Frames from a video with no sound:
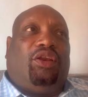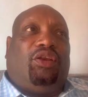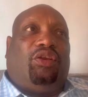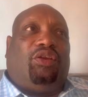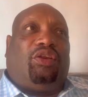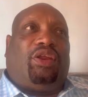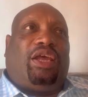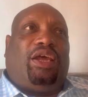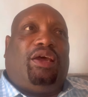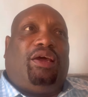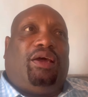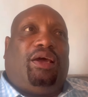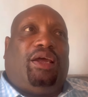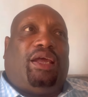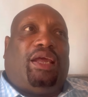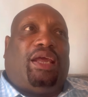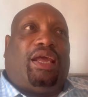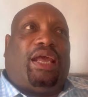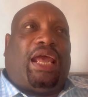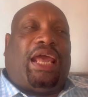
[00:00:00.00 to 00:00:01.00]
their
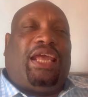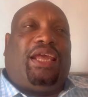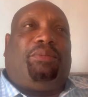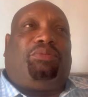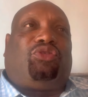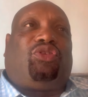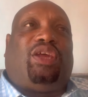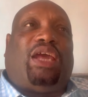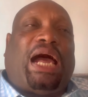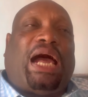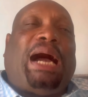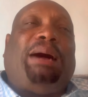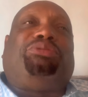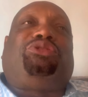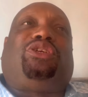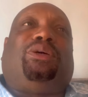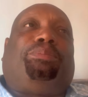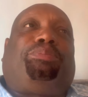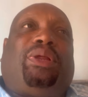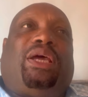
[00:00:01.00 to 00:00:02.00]
AMC
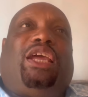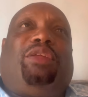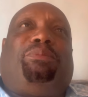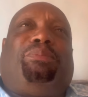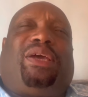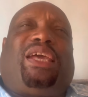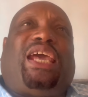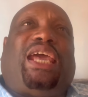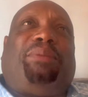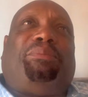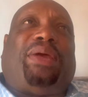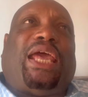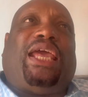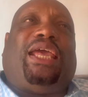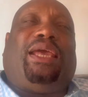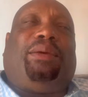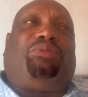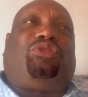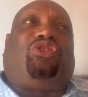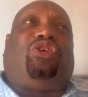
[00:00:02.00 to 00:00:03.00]
option plays became
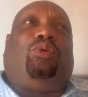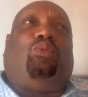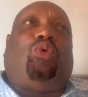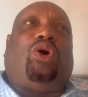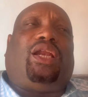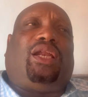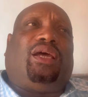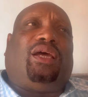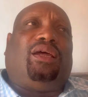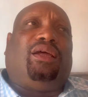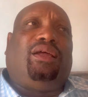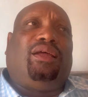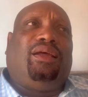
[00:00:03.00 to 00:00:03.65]
AMC1.